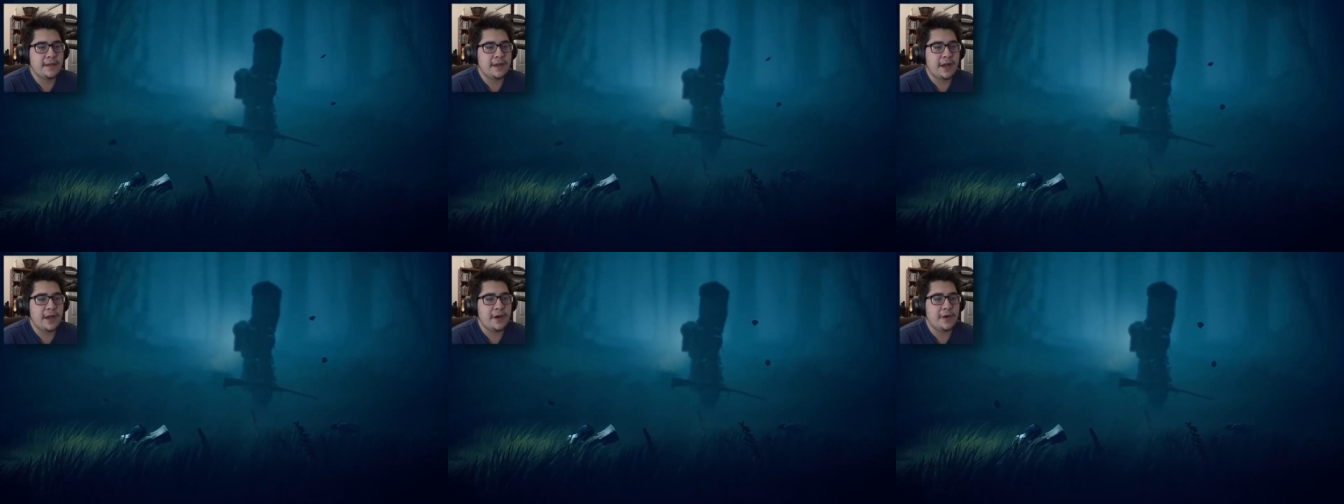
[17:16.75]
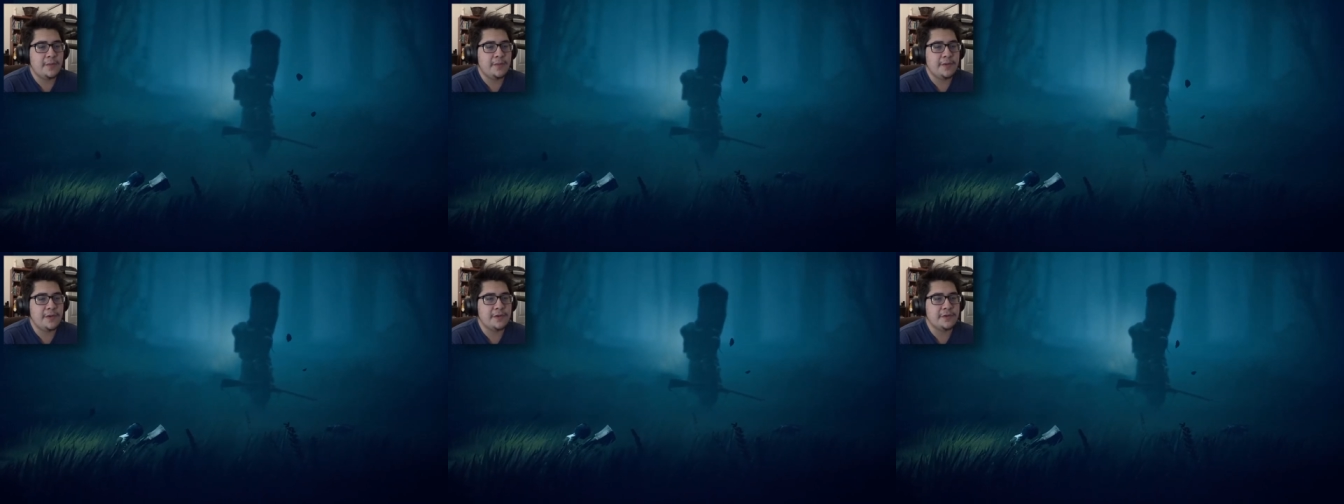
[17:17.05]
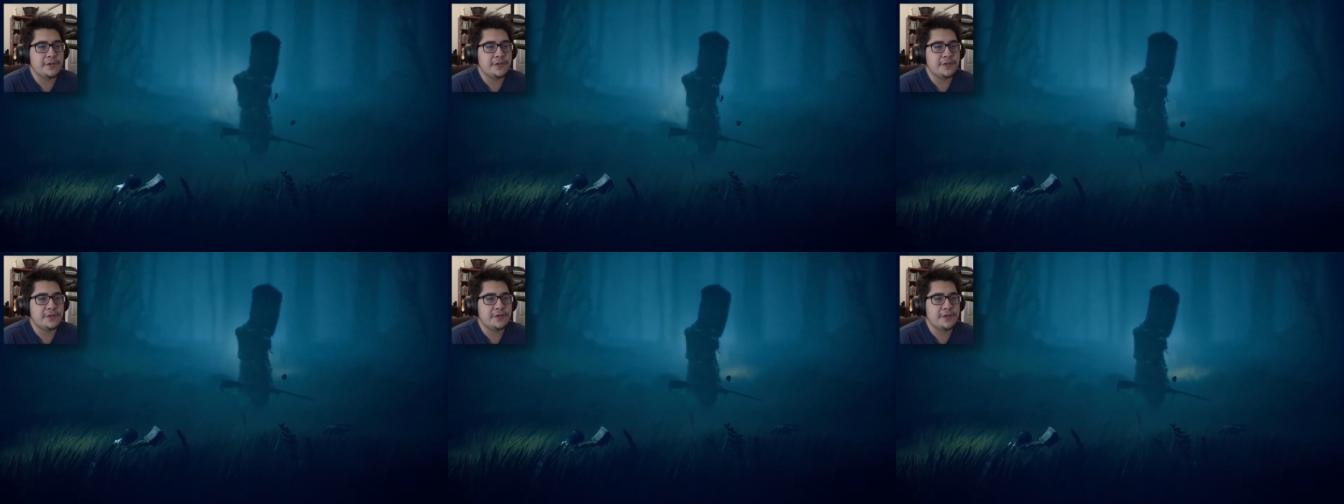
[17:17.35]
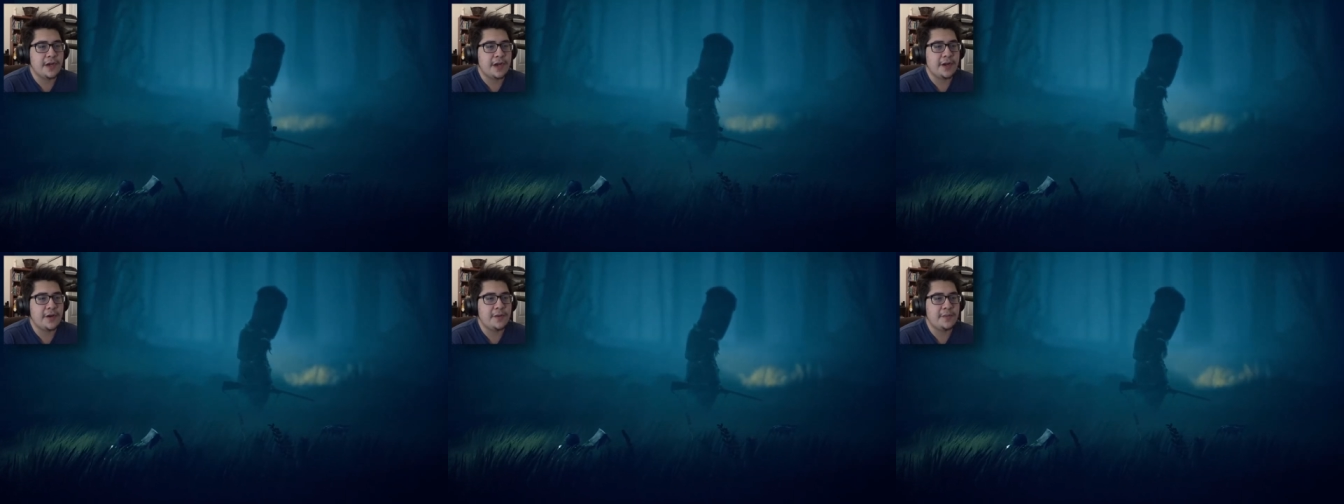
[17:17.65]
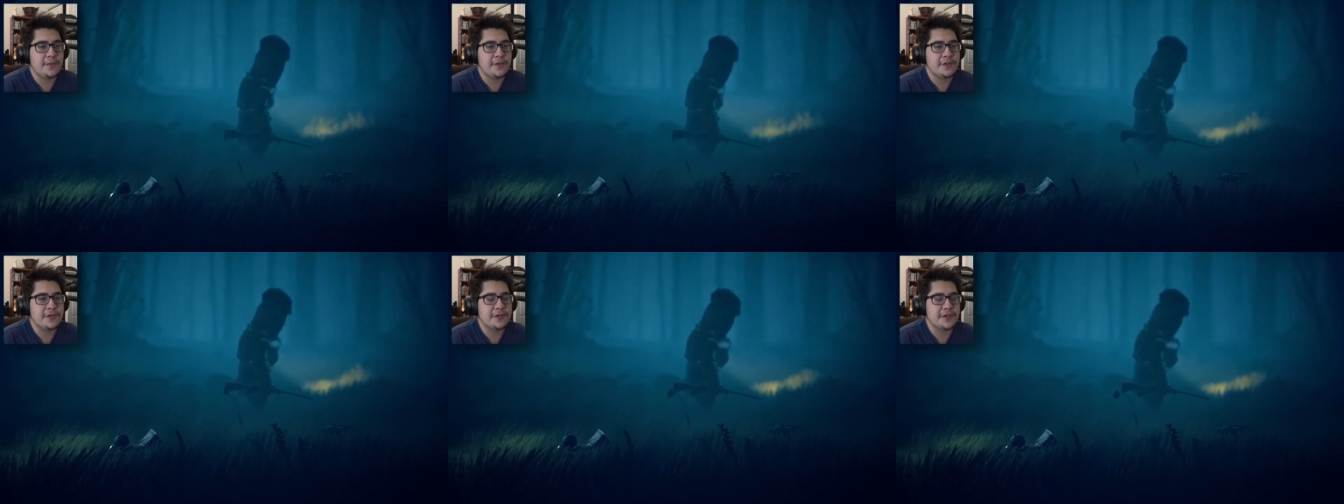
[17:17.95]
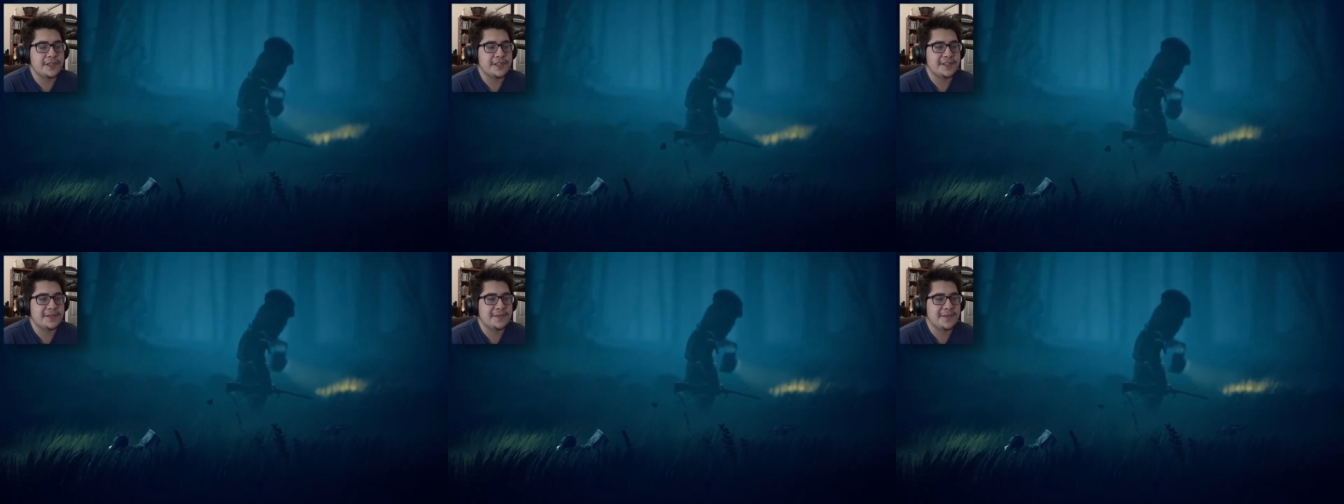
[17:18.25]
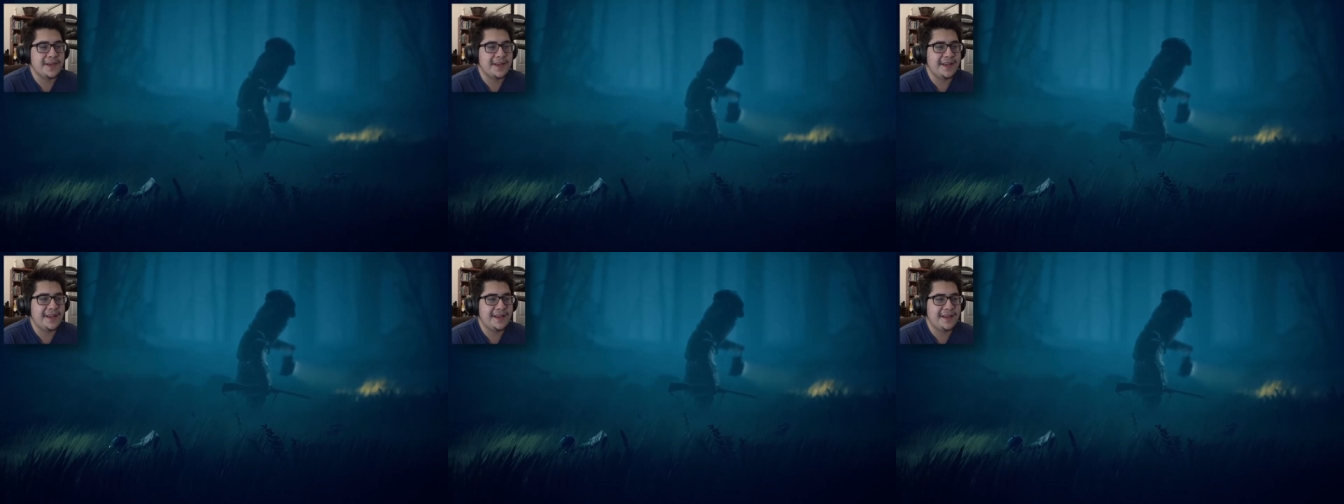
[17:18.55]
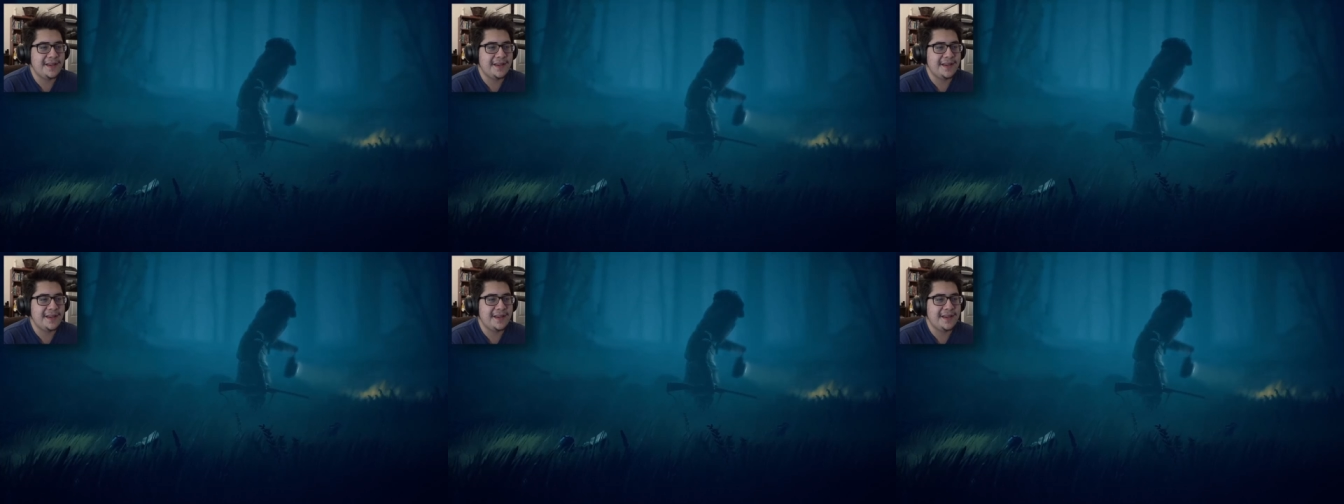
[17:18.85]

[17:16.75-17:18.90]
I hope you trust me.